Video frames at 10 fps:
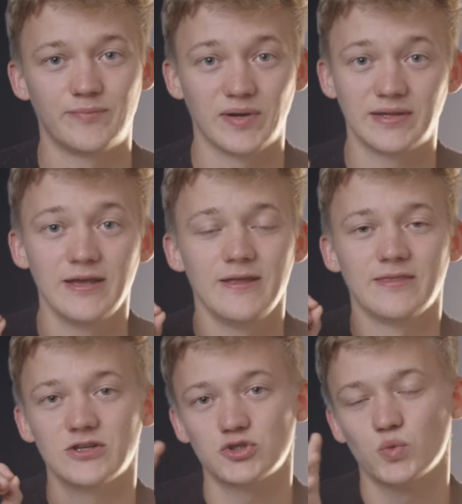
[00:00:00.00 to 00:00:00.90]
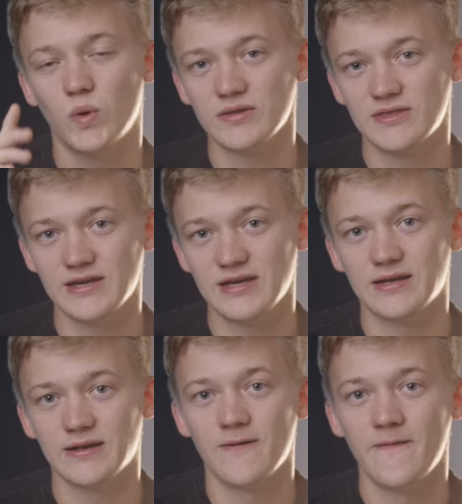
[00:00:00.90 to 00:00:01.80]
But there's one
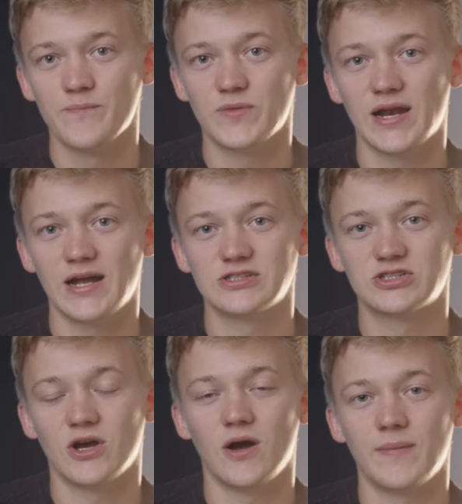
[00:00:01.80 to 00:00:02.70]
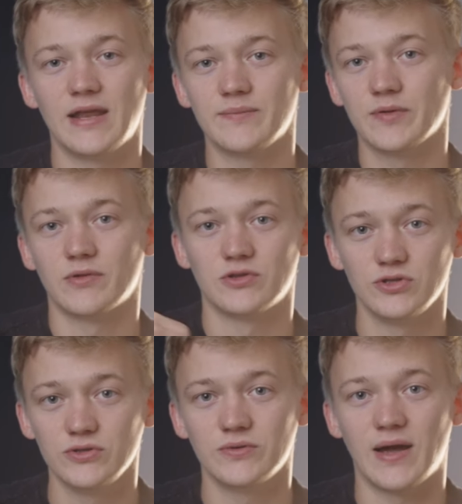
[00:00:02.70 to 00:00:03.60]
thing that I saw many people
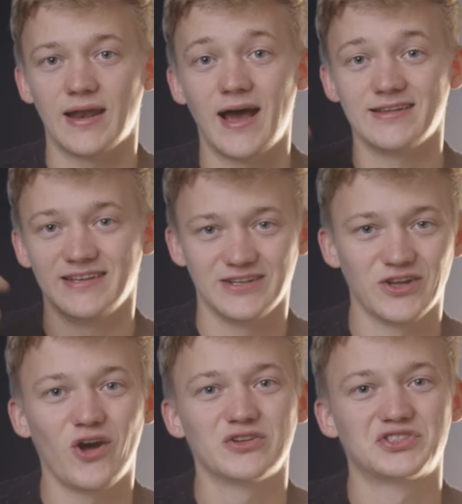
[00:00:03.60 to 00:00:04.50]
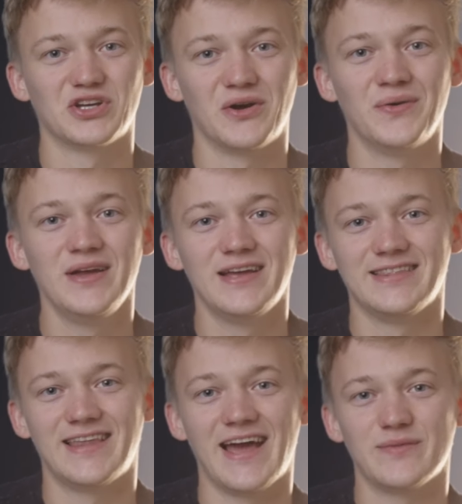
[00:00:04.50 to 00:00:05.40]
do, and I did it also,
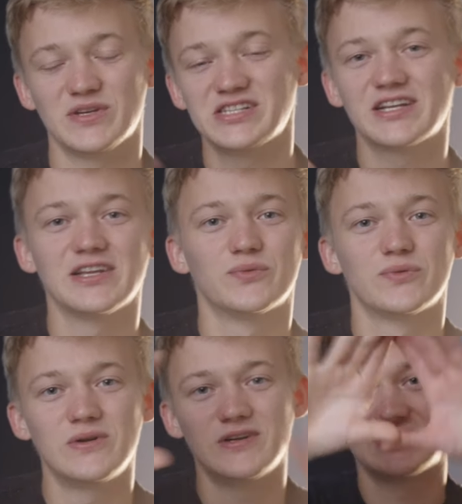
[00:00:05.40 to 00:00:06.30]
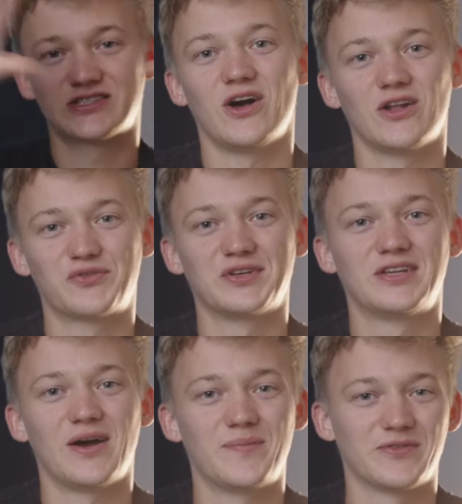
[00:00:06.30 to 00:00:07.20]
that basically ruins all of the
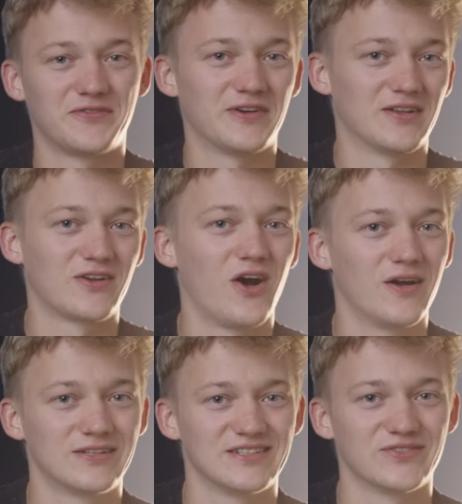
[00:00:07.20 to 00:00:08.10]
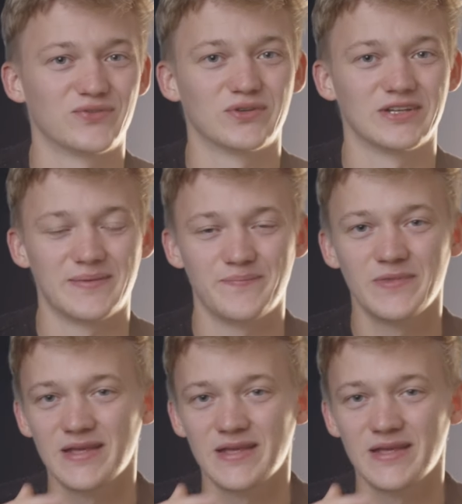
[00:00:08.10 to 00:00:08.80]
top of the funnel content for them.